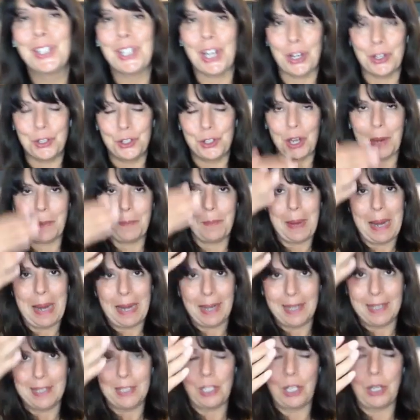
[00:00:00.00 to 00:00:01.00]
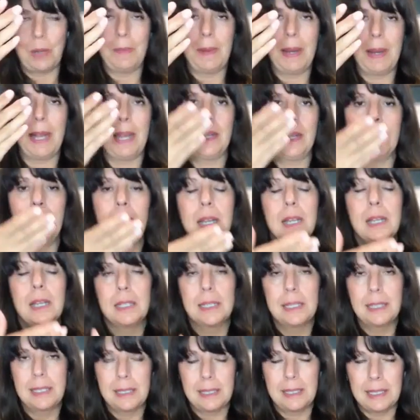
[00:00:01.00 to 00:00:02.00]
Don't jump back into your mind.
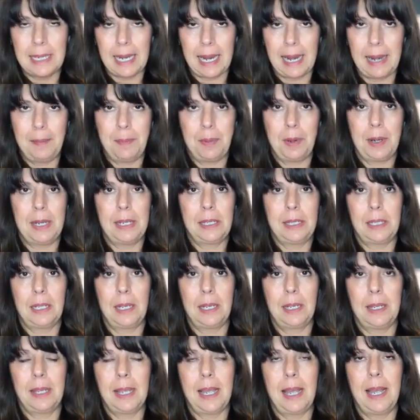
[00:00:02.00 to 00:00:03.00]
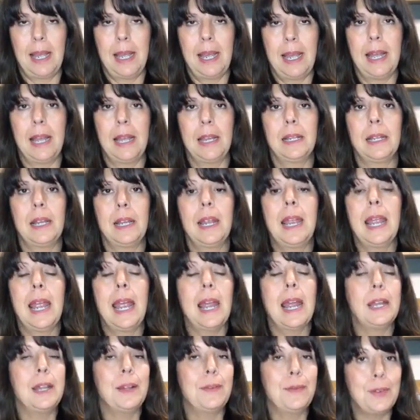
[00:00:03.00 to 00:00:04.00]
Stay present in the heart.
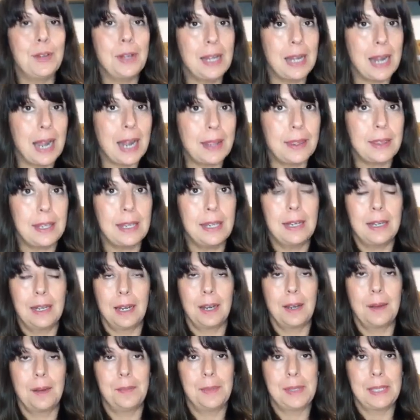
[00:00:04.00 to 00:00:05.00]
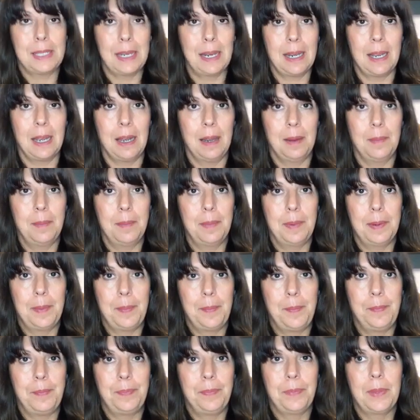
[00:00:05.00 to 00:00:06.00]
And if nothing comes up,
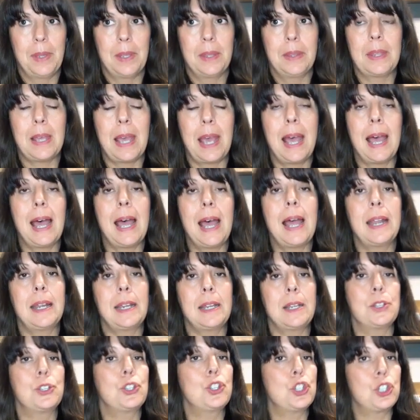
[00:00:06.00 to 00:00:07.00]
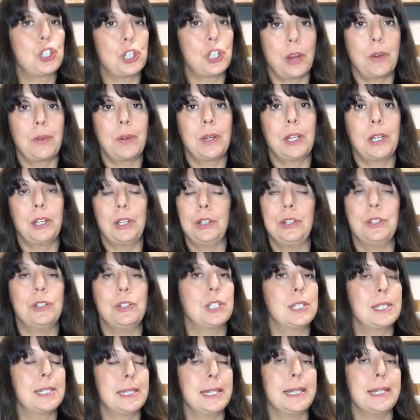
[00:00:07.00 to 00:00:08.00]
the heart is showing you, you
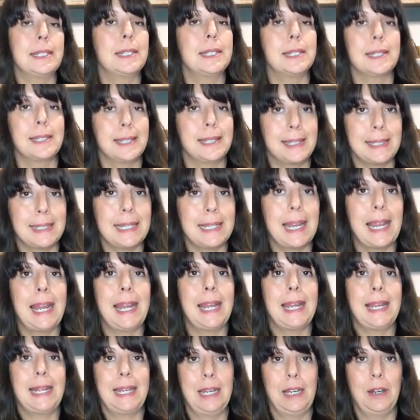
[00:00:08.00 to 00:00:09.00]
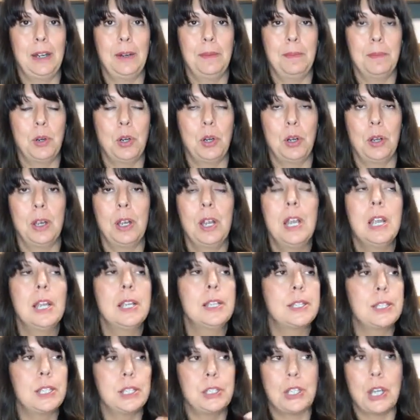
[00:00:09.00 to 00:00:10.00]
just need to stay here more.
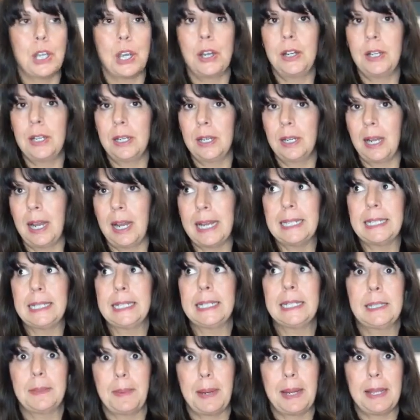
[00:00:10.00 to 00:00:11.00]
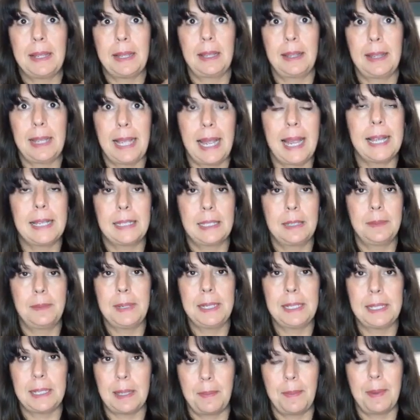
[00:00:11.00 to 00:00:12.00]
So don't anticipate that there has to
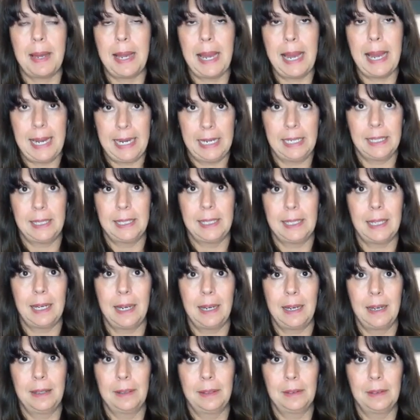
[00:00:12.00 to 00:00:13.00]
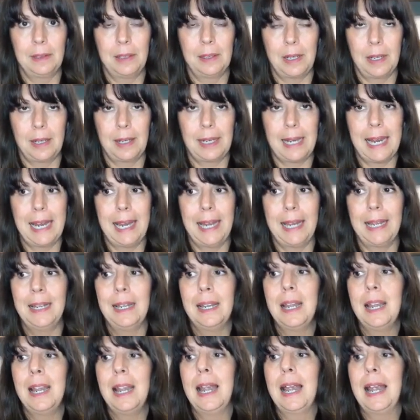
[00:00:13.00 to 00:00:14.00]
be some answer, okay?
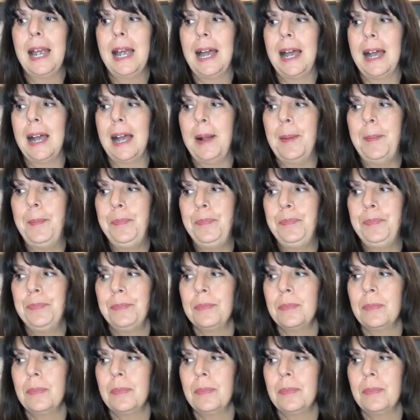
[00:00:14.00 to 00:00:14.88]
And